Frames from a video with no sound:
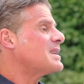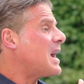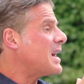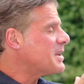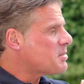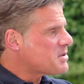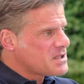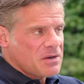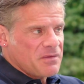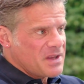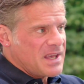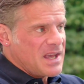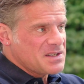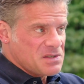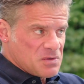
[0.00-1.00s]
90% of
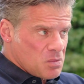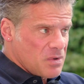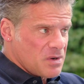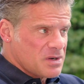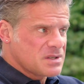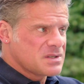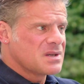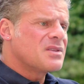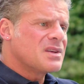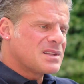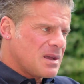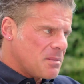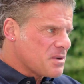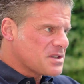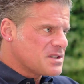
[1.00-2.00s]
the cases it works. The
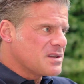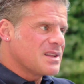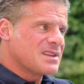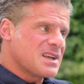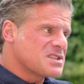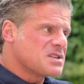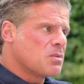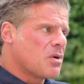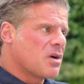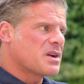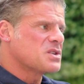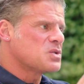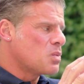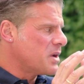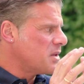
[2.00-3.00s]
10% that doesn't
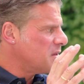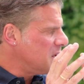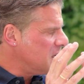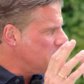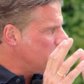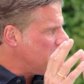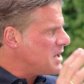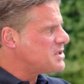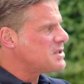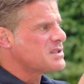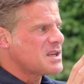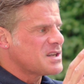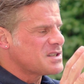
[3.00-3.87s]
work is when the patient